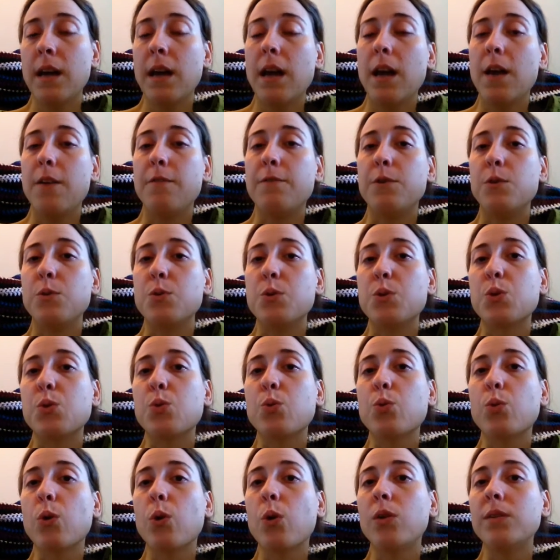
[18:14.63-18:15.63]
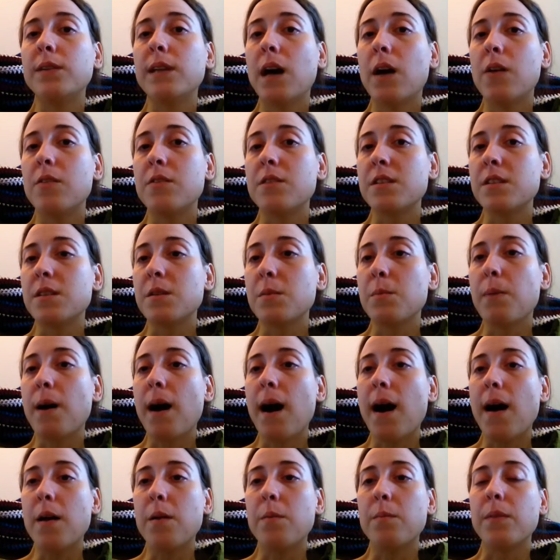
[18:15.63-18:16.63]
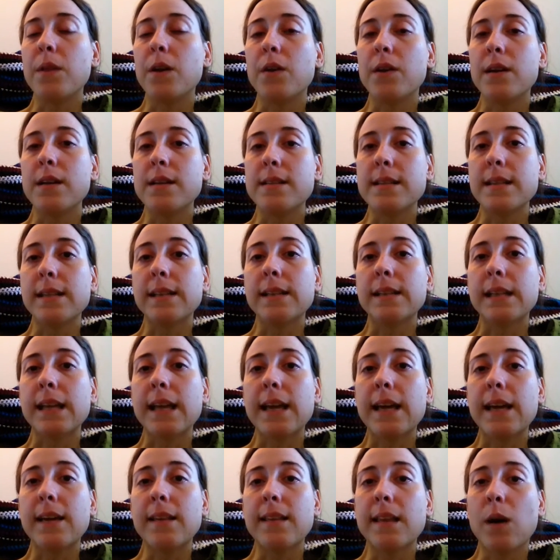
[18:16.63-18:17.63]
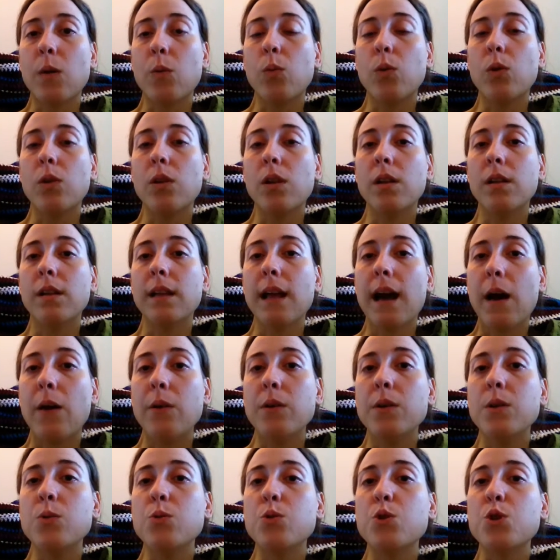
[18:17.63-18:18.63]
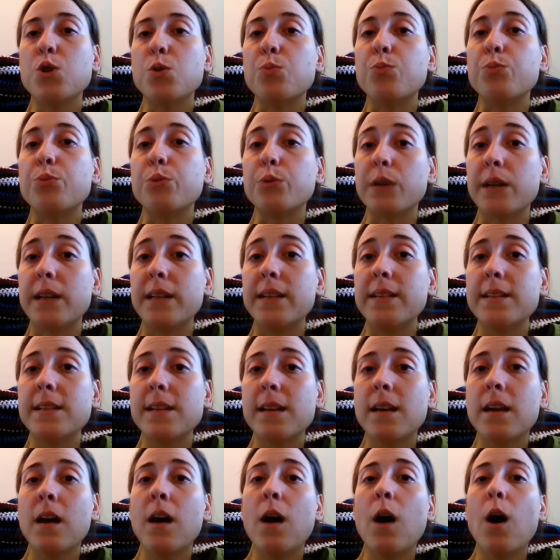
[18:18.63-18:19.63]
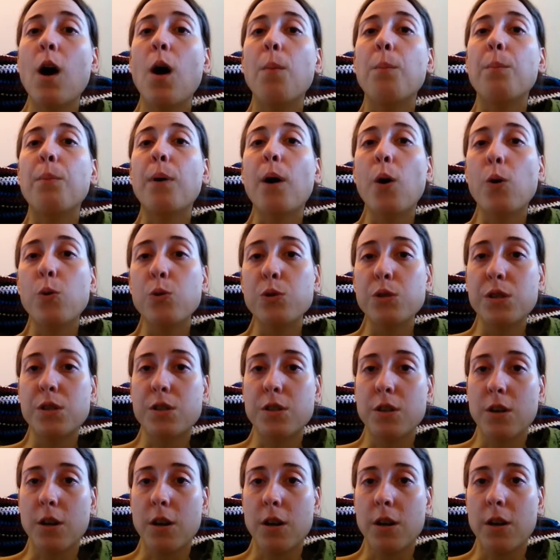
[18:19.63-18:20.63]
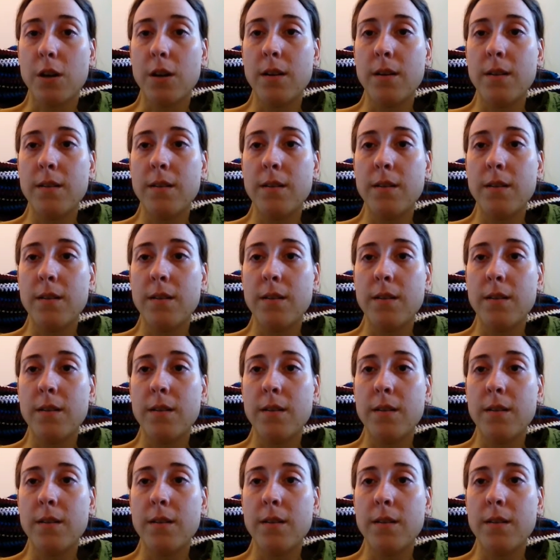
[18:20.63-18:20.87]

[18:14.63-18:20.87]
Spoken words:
if you scroll down to the bottom, there is a link that will allow you to print a poster